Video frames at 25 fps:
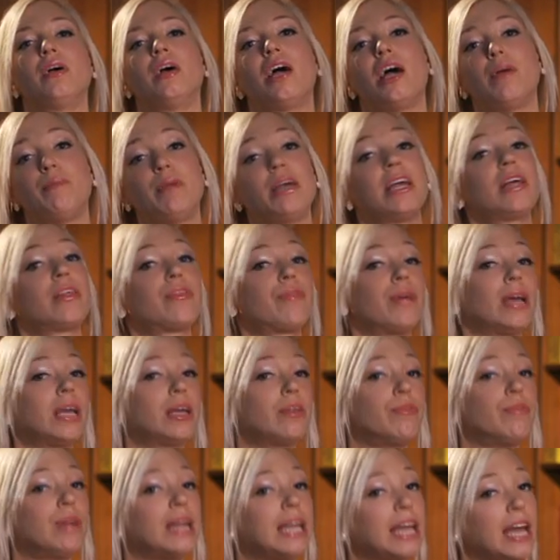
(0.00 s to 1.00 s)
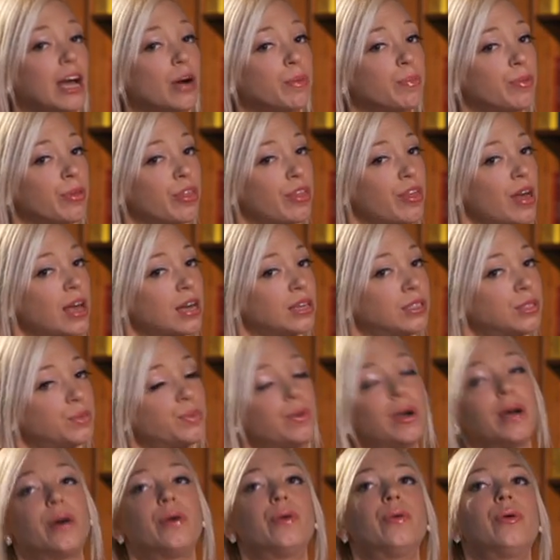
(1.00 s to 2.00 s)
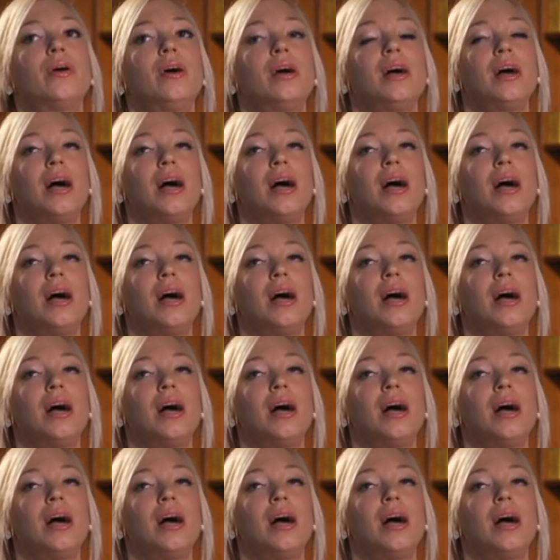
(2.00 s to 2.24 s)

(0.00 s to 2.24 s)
omega-3 can really help with that as well.